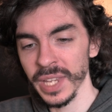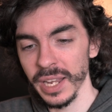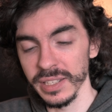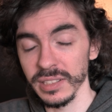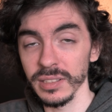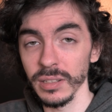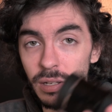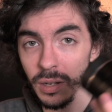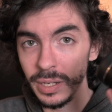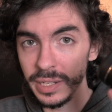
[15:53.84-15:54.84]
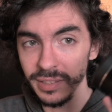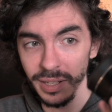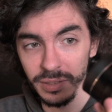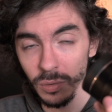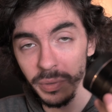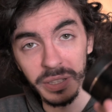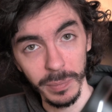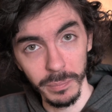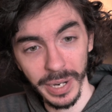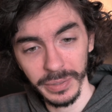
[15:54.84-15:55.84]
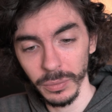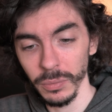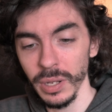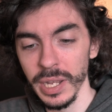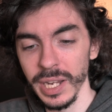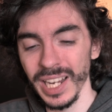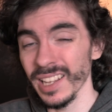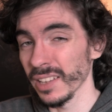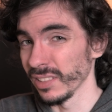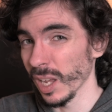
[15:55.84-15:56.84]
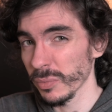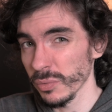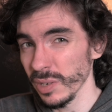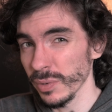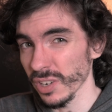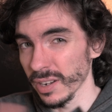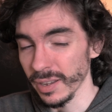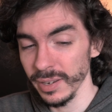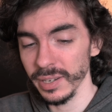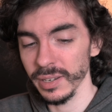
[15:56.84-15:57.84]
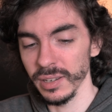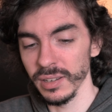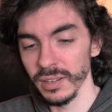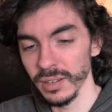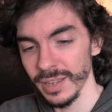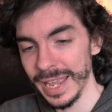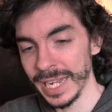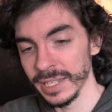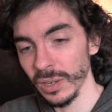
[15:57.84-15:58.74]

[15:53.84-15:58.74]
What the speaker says: It's a lens that is completely metal. It has an aperturing, which I like, and